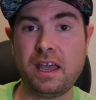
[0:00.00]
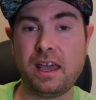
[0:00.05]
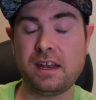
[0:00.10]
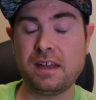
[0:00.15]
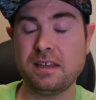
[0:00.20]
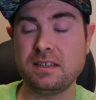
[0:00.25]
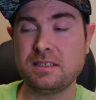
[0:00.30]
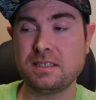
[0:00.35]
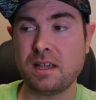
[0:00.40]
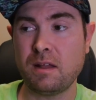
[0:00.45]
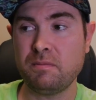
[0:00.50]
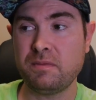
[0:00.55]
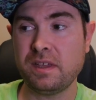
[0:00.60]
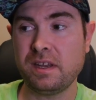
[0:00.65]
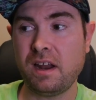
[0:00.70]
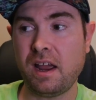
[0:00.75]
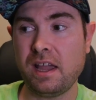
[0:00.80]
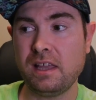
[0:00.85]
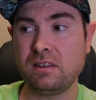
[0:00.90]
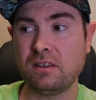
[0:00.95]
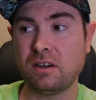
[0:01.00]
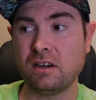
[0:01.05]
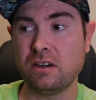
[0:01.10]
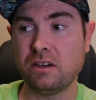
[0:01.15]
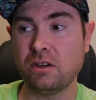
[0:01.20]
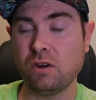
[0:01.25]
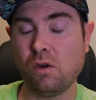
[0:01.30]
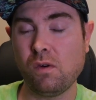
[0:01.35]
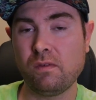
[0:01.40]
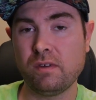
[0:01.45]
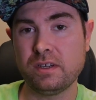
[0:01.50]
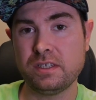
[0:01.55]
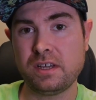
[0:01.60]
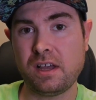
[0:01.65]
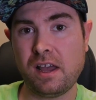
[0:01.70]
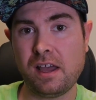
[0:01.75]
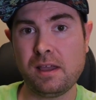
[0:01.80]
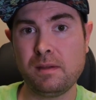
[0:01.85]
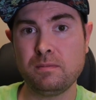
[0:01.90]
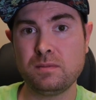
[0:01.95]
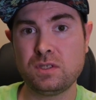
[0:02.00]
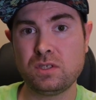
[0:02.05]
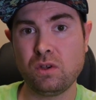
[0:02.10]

and it's something I learned over time.